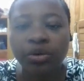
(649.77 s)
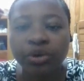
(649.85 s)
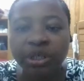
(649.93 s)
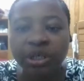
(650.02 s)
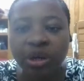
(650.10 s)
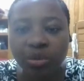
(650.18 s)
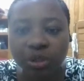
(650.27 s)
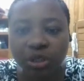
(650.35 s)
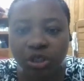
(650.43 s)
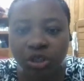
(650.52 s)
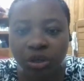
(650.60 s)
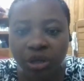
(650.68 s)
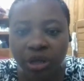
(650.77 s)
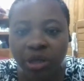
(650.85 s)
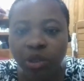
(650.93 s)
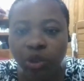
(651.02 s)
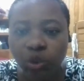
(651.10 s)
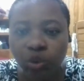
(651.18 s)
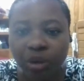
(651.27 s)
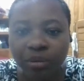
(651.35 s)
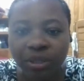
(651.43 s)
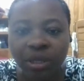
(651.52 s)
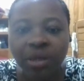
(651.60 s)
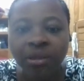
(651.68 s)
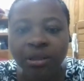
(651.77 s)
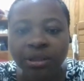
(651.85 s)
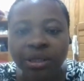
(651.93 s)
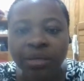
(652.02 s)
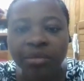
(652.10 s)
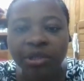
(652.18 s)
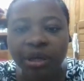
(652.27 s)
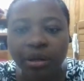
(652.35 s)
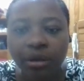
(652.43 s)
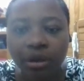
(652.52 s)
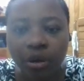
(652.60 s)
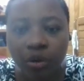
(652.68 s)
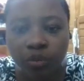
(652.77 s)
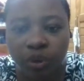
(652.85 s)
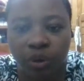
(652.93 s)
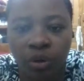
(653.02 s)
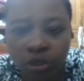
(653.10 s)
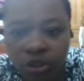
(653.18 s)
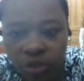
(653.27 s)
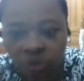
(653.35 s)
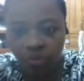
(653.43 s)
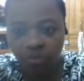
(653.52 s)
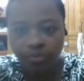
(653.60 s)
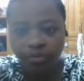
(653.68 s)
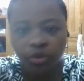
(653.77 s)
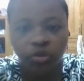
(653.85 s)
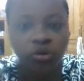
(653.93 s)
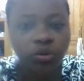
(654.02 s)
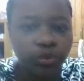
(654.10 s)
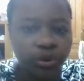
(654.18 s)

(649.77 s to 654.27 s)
original position here swaps the same thing. We continue. So we